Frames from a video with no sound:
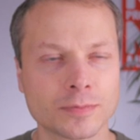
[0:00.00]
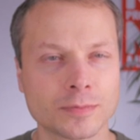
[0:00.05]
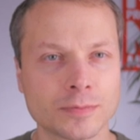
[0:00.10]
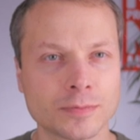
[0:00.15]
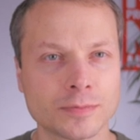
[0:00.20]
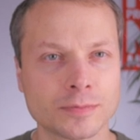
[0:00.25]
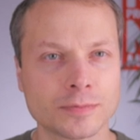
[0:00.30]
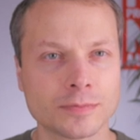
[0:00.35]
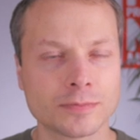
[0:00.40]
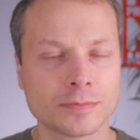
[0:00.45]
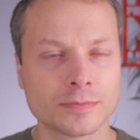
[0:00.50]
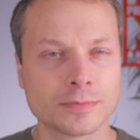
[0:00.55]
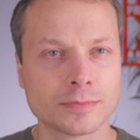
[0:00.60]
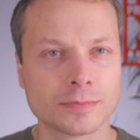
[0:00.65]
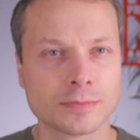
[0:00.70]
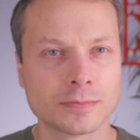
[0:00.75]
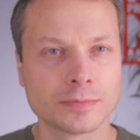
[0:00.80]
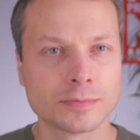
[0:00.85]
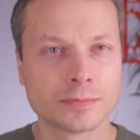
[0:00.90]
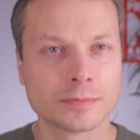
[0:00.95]

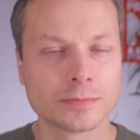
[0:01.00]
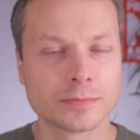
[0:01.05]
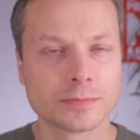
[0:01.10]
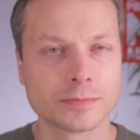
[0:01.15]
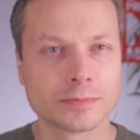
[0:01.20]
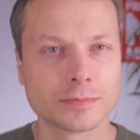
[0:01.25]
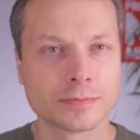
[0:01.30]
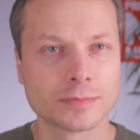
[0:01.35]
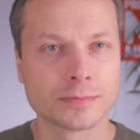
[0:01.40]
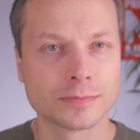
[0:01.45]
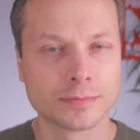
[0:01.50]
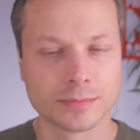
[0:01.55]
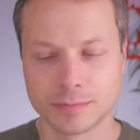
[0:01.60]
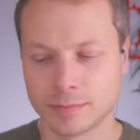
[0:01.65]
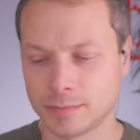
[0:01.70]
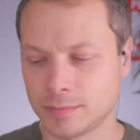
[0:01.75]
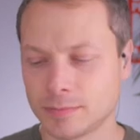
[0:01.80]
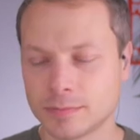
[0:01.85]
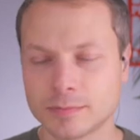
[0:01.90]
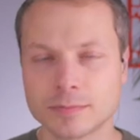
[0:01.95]

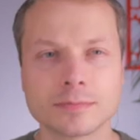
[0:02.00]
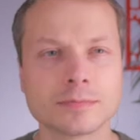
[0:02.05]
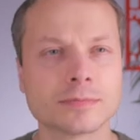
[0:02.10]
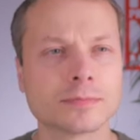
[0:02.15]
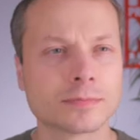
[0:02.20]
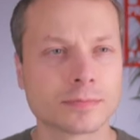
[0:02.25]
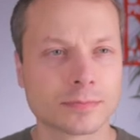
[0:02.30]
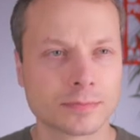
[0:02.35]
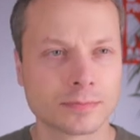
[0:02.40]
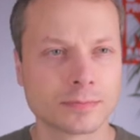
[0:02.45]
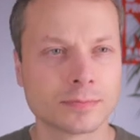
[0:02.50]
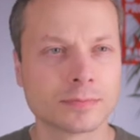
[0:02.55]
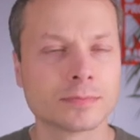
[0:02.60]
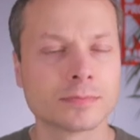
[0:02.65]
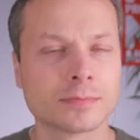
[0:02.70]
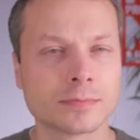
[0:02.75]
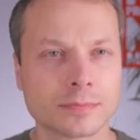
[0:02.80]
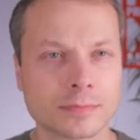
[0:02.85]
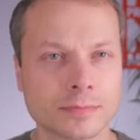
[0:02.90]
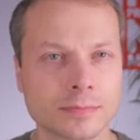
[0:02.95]

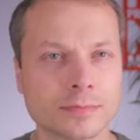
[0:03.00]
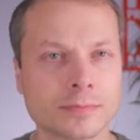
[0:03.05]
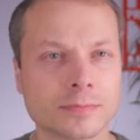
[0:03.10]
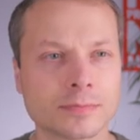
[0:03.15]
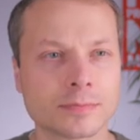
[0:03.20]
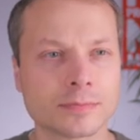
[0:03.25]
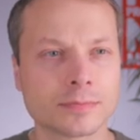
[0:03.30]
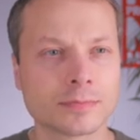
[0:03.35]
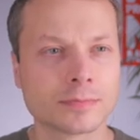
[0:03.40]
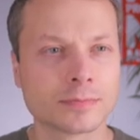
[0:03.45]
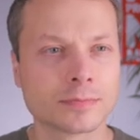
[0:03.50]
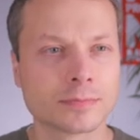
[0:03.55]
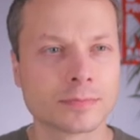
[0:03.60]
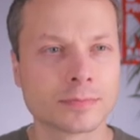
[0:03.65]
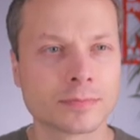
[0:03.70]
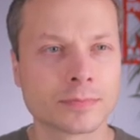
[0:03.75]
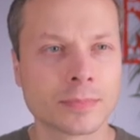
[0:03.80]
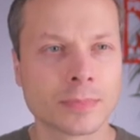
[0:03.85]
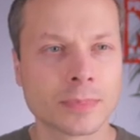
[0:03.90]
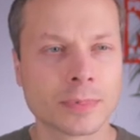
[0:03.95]

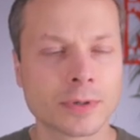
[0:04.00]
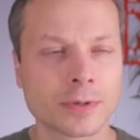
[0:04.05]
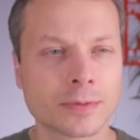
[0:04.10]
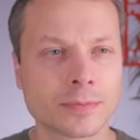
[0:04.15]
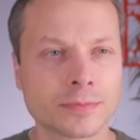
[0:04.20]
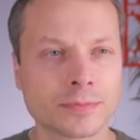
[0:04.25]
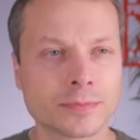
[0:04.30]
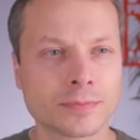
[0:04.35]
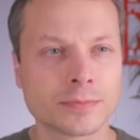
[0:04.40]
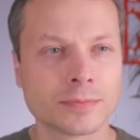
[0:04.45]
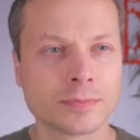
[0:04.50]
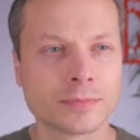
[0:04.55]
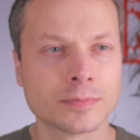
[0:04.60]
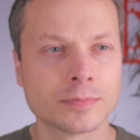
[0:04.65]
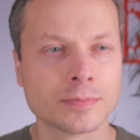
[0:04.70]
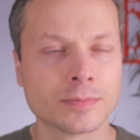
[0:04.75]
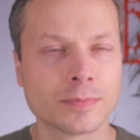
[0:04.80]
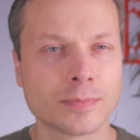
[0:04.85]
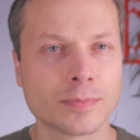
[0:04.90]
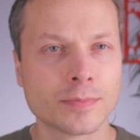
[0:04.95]

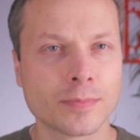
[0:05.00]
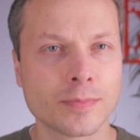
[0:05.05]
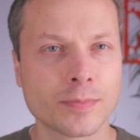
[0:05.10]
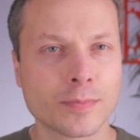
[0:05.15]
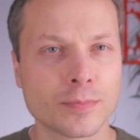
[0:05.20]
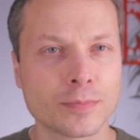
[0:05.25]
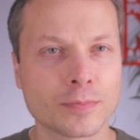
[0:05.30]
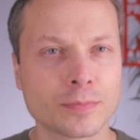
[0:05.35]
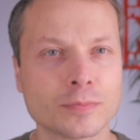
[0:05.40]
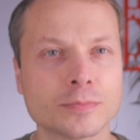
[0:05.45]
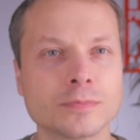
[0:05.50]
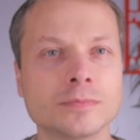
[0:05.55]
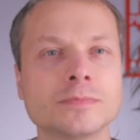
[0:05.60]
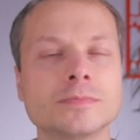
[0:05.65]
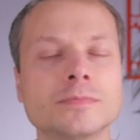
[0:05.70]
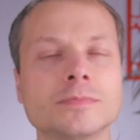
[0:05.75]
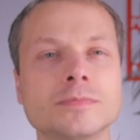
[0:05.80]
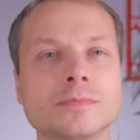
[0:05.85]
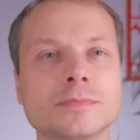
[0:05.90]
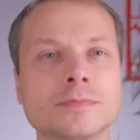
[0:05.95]

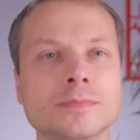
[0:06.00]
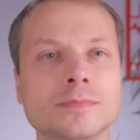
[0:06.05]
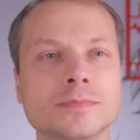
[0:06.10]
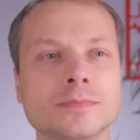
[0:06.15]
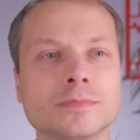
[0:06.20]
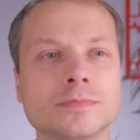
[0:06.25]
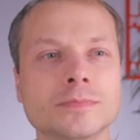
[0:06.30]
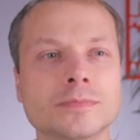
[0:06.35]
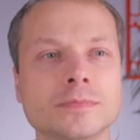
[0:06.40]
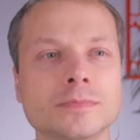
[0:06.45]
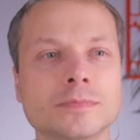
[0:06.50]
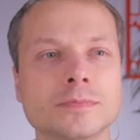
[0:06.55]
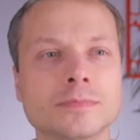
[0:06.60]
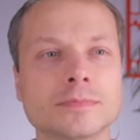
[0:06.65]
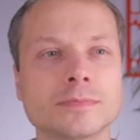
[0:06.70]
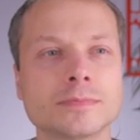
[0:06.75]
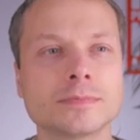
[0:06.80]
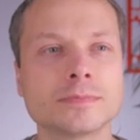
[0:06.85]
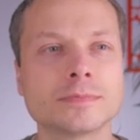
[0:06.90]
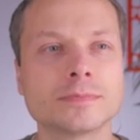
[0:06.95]

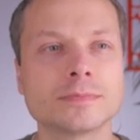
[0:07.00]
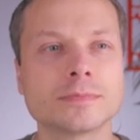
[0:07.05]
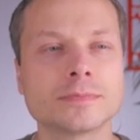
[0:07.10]
[no speech]